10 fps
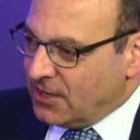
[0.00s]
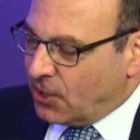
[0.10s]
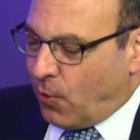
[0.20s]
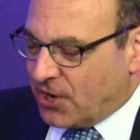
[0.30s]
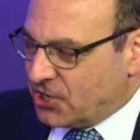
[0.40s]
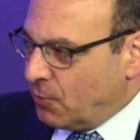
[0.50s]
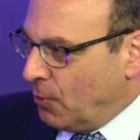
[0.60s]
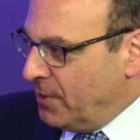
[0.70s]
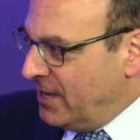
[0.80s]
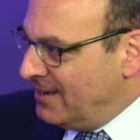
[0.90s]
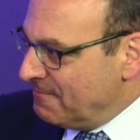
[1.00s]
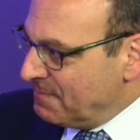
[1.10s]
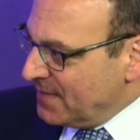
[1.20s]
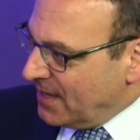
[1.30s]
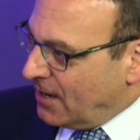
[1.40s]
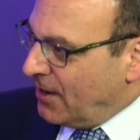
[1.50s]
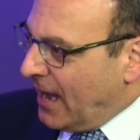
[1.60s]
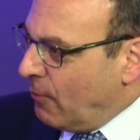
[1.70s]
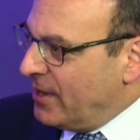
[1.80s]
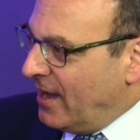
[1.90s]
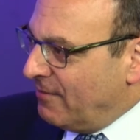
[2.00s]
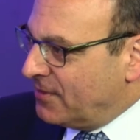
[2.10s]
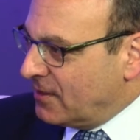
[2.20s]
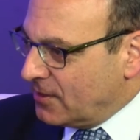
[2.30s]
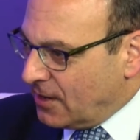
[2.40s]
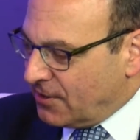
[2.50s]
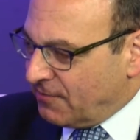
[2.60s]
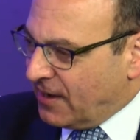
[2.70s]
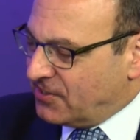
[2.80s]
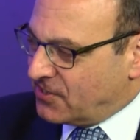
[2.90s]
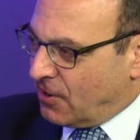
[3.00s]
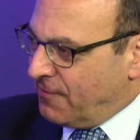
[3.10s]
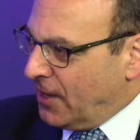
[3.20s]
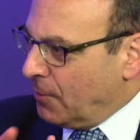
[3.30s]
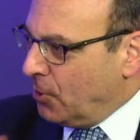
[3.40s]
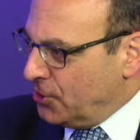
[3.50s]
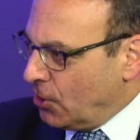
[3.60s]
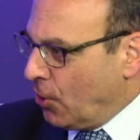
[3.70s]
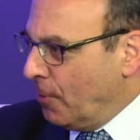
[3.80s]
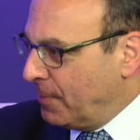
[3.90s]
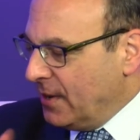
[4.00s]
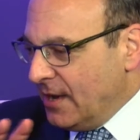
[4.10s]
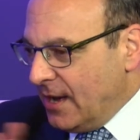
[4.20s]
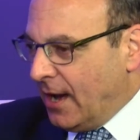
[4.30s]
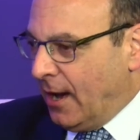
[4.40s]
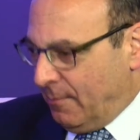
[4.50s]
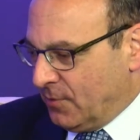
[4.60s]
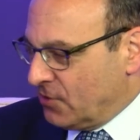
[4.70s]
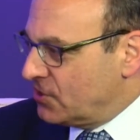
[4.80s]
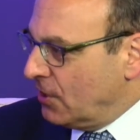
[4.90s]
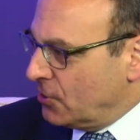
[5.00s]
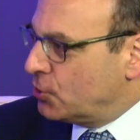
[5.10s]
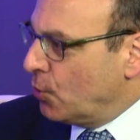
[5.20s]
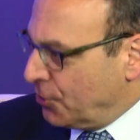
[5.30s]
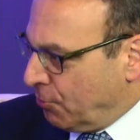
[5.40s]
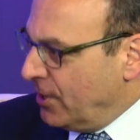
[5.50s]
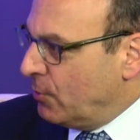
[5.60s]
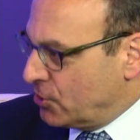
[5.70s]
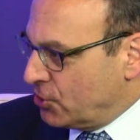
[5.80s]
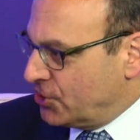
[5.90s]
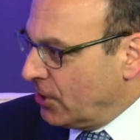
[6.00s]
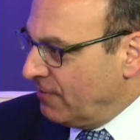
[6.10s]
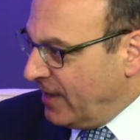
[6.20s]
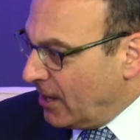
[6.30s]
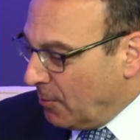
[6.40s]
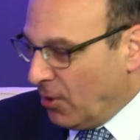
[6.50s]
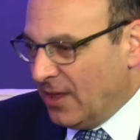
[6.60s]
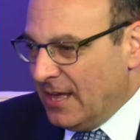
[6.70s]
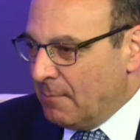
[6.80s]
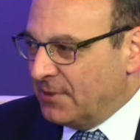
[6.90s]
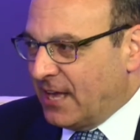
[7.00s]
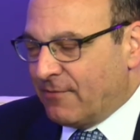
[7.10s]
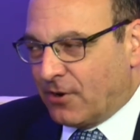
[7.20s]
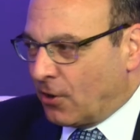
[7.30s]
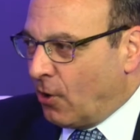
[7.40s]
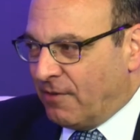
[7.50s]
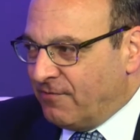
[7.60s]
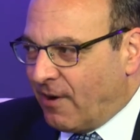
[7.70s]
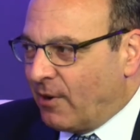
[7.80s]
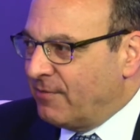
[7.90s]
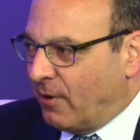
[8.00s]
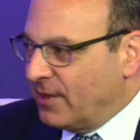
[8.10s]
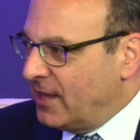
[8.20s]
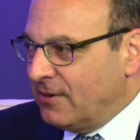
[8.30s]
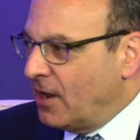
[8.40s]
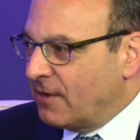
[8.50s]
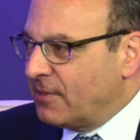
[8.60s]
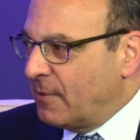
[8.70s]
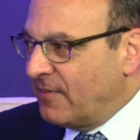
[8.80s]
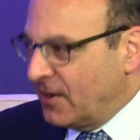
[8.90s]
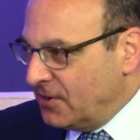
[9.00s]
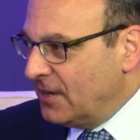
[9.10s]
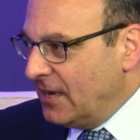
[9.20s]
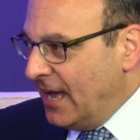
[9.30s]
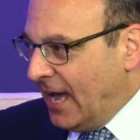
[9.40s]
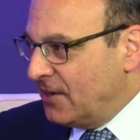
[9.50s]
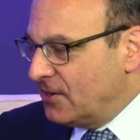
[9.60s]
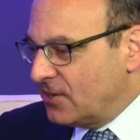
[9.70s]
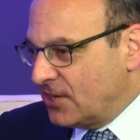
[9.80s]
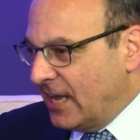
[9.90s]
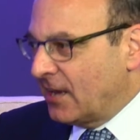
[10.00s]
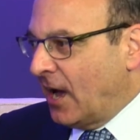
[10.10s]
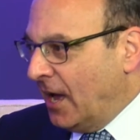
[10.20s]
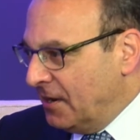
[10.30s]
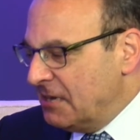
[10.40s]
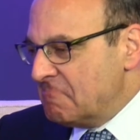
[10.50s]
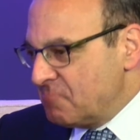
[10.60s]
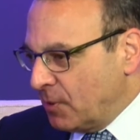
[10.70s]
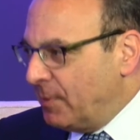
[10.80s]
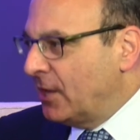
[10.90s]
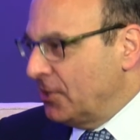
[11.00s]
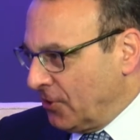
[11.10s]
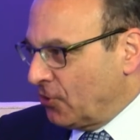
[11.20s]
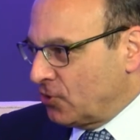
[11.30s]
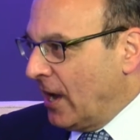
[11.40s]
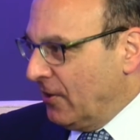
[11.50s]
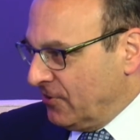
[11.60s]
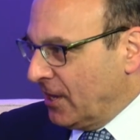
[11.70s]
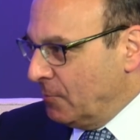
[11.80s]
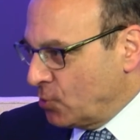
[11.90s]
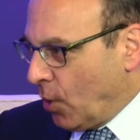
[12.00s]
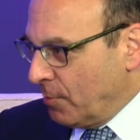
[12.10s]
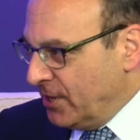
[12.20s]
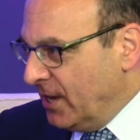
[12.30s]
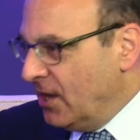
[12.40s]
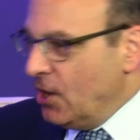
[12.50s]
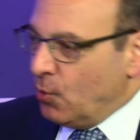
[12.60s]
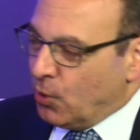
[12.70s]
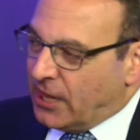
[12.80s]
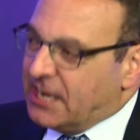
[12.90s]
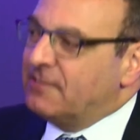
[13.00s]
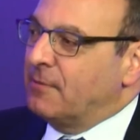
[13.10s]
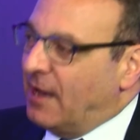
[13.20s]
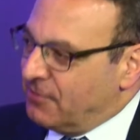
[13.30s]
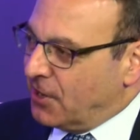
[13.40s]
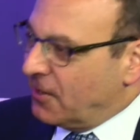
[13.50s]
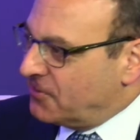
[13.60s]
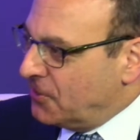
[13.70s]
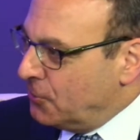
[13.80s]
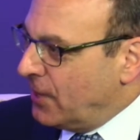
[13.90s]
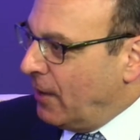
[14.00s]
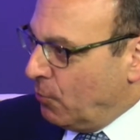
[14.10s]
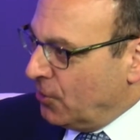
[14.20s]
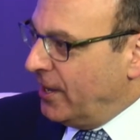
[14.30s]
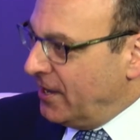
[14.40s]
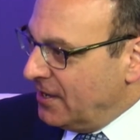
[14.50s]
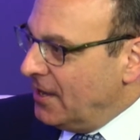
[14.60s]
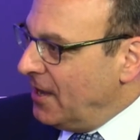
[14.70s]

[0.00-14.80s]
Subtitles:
the question will be, now we have the devices that are available in Europe. There's 2 or 3 which are still available, but they've undergone none of them have had taken on the big clinical trials like Absorb did. Will any of them have the guts to do that? Will they?